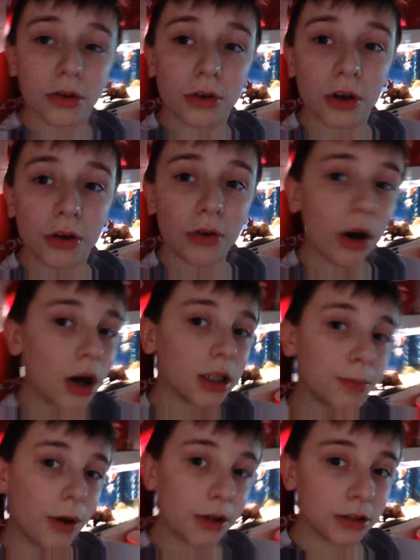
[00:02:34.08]
You
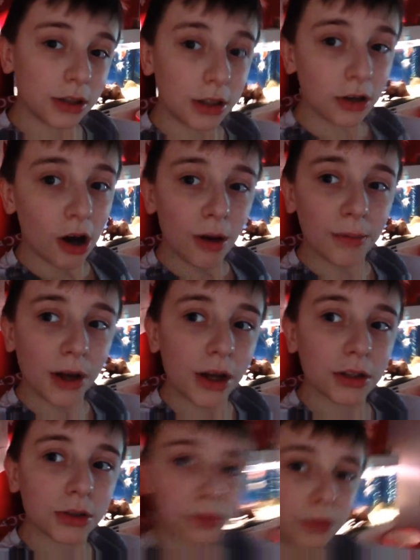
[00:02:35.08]
guys post in the
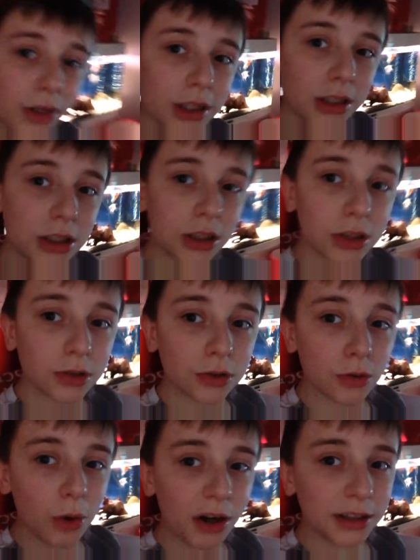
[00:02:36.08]
comments which
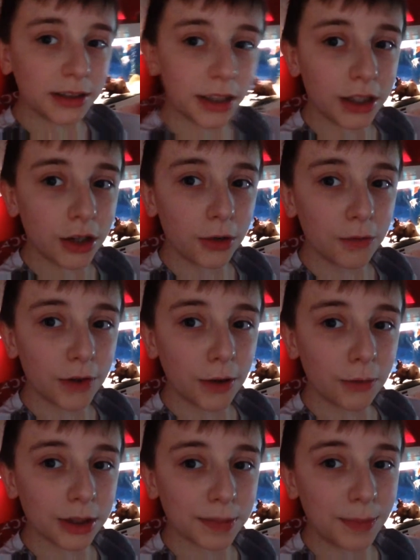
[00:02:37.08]
quality you think
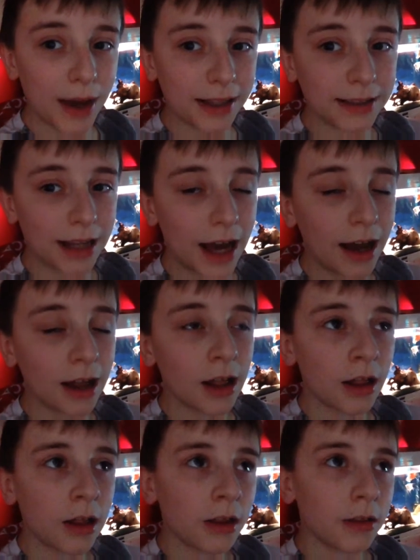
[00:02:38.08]
was better,
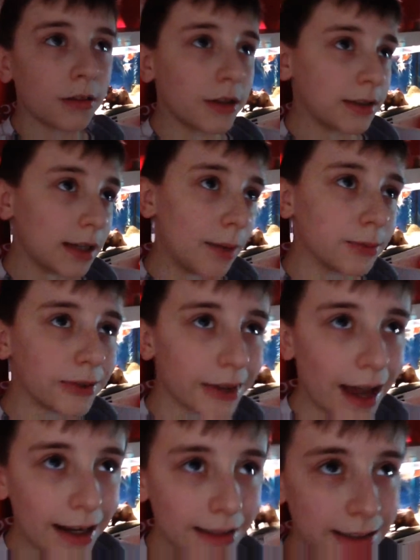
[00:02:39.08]
the Samsung
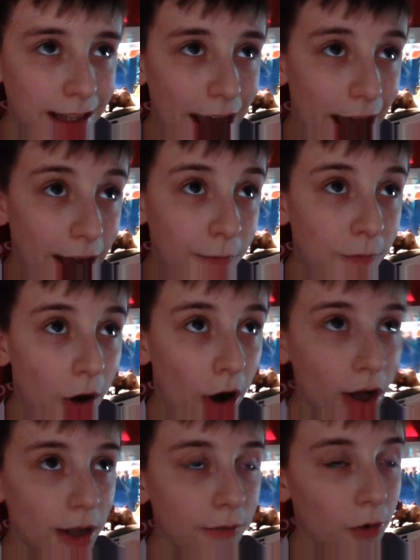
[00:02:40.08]
Galaxy
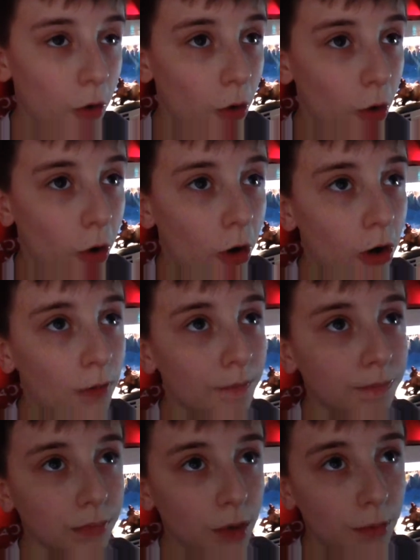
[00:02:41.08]
A5 or
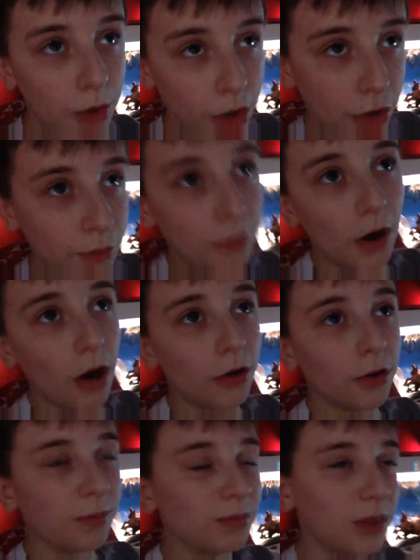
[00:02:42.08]
my new
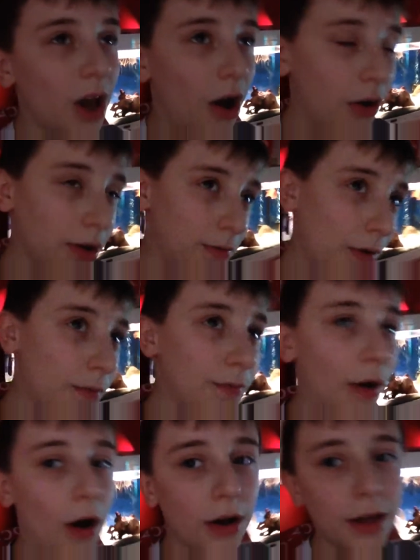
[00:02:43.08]
phone, the iPhone
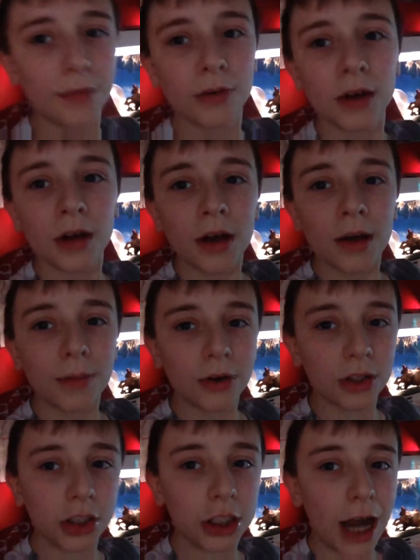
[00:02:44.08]
5,
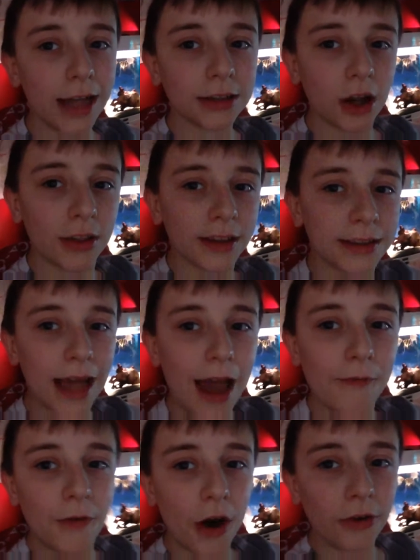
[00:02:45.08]
because Jay's got the
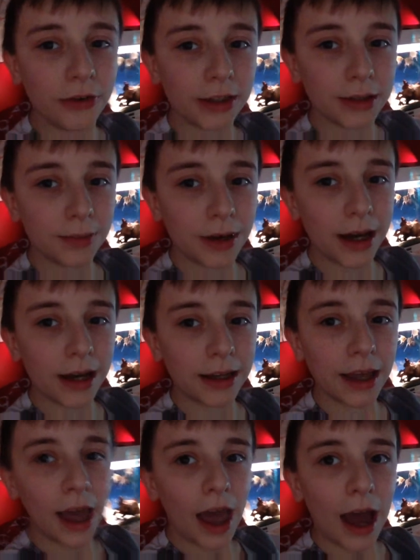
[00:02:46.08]
same phone as
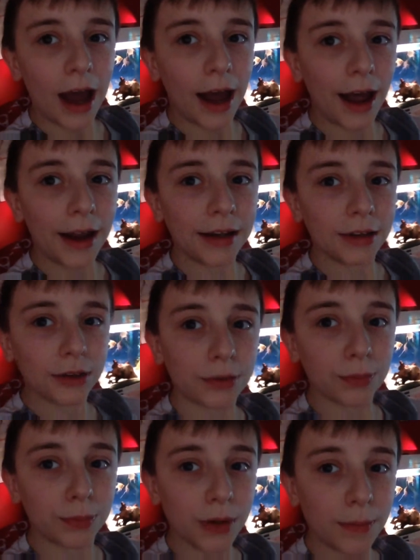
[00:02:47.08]
me and
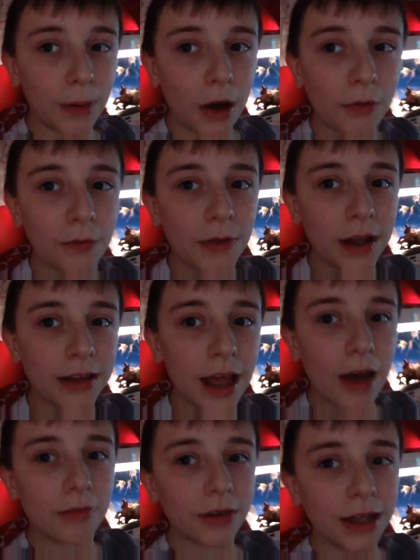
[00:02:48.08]
we both think
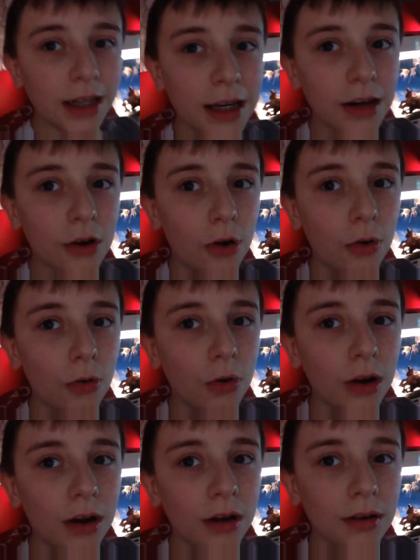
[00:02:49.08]
they're really
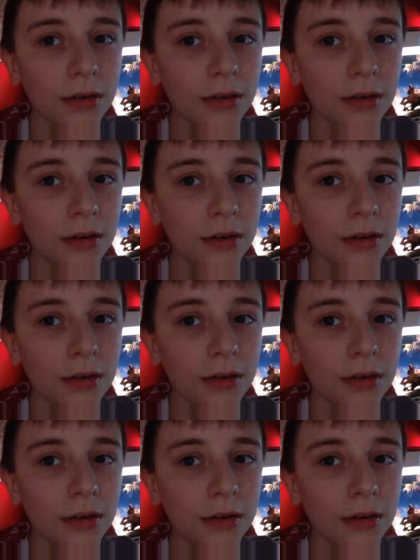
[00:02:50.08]
cool.